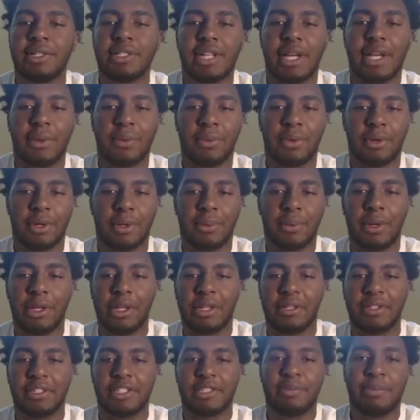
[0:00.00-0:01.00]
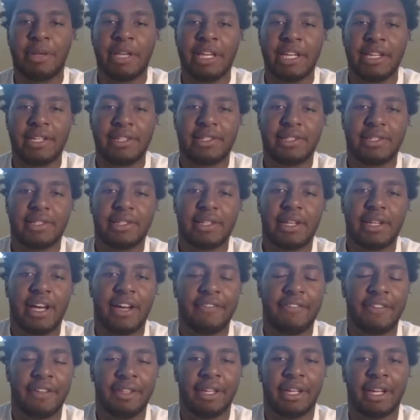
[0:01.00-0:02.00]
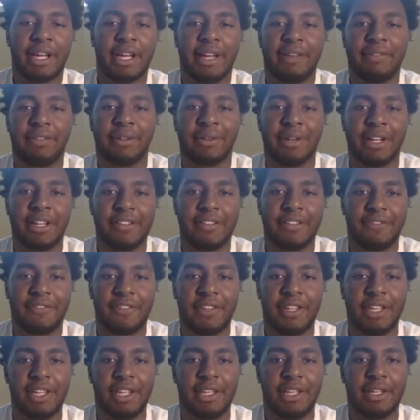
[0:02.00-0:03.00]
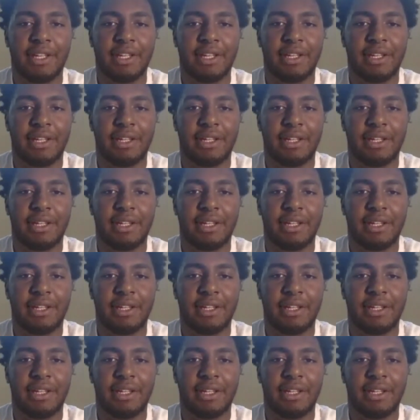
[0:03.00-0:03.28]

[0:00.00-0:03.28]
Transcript: I work well in space. I feel like I have great feet